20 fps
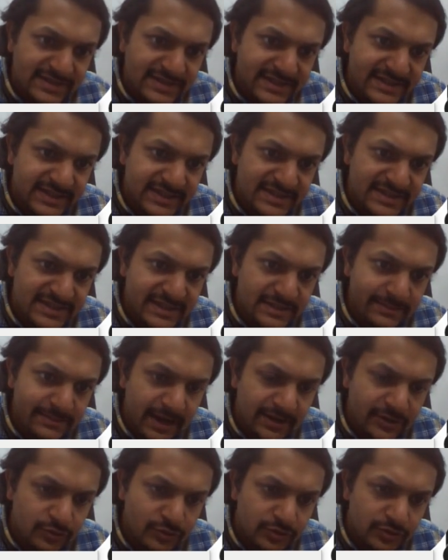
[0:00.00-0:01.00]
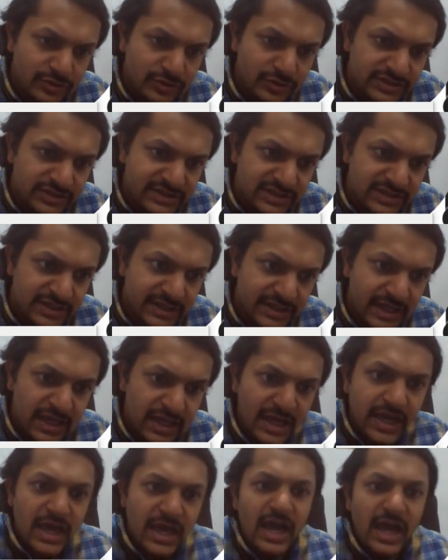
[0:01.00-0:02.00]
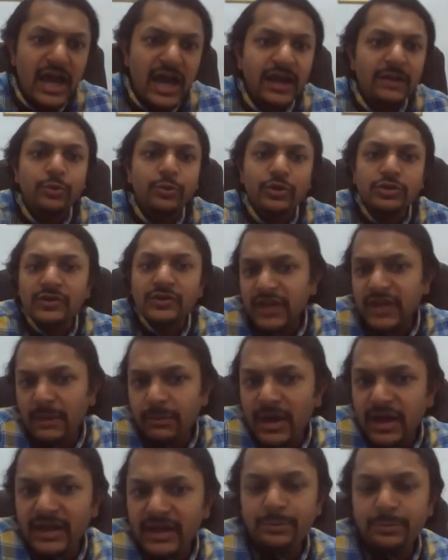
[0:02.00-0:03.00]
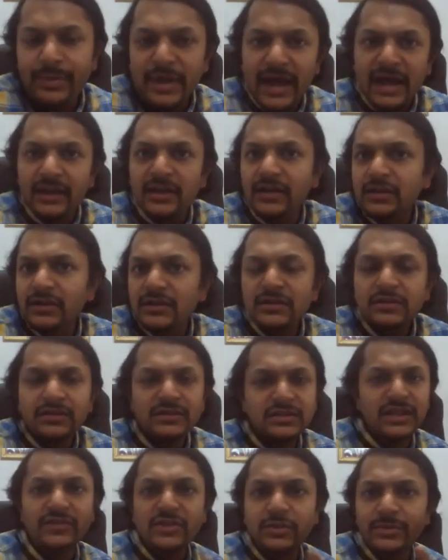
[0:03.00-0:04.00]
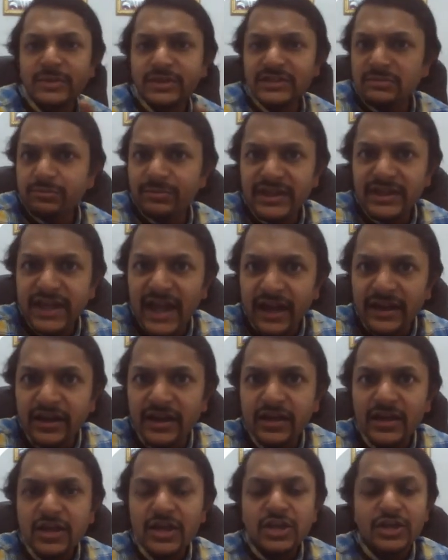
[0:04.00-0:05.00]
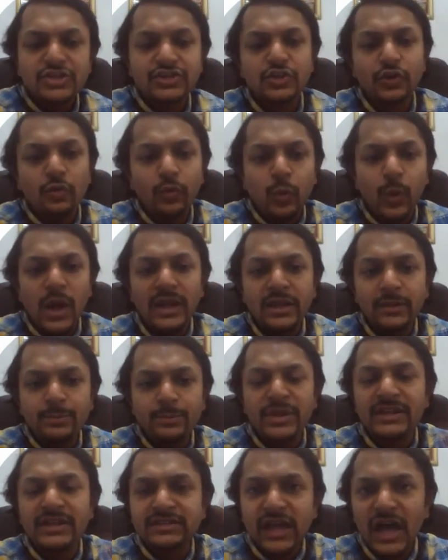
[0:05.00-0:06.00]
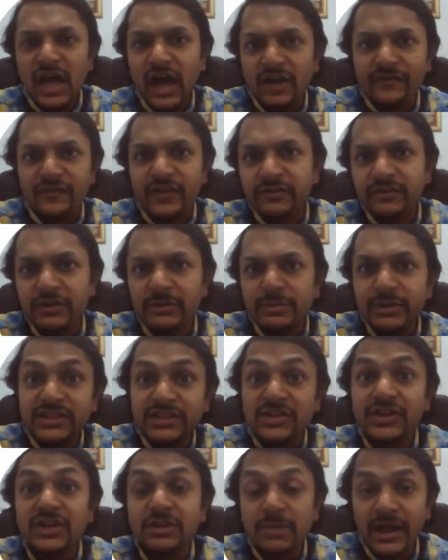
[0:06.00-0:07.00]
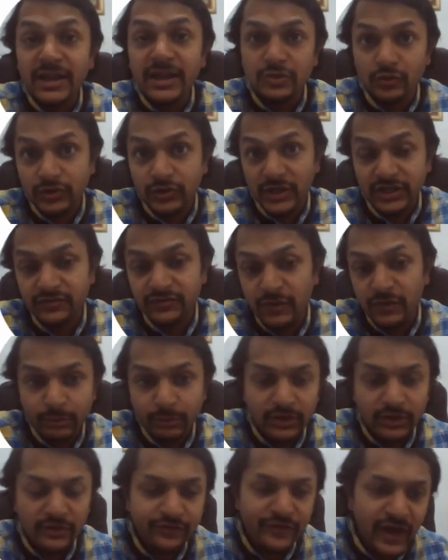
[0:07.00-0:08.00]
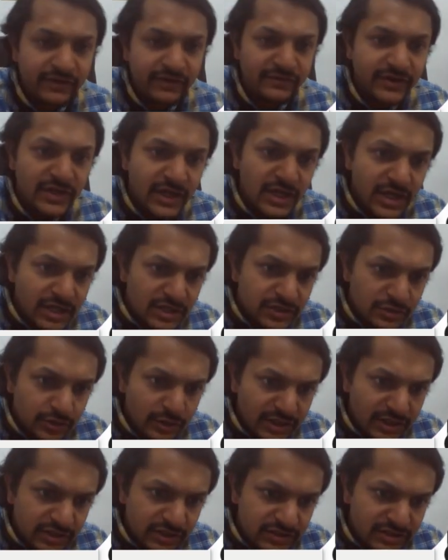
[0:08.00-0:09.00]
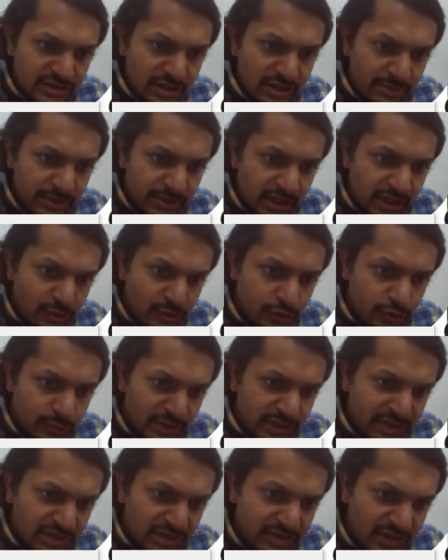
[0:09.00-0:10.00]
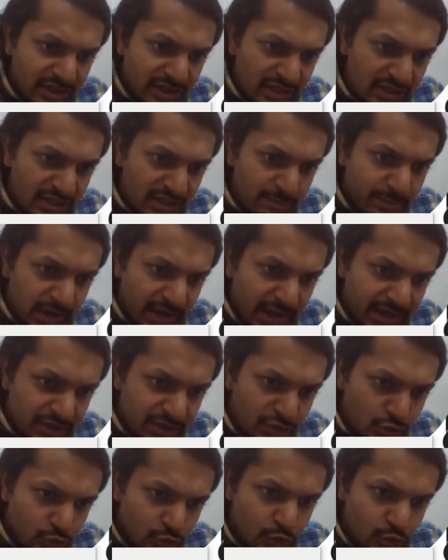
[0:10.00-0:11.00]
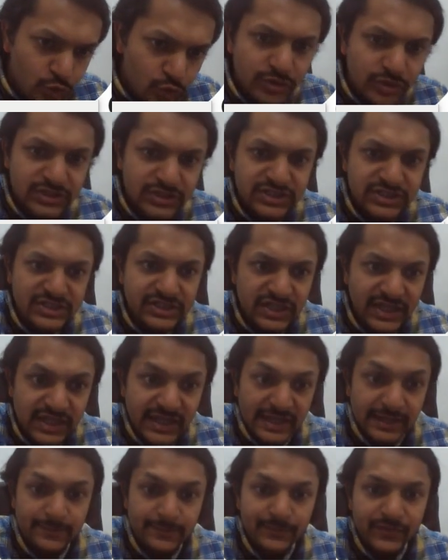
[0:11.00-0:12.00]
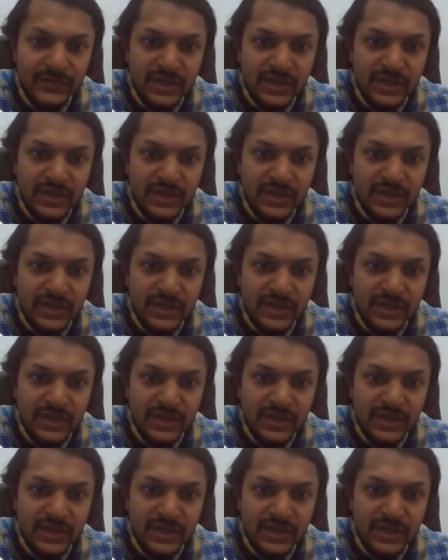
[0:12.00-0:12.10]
This is C by 2, this is C. And both of them are in parallel. They will be simply added. So 1 plus half, it will be 3 by 2. That is 1.5. So it is coming out to be 3 by 2C.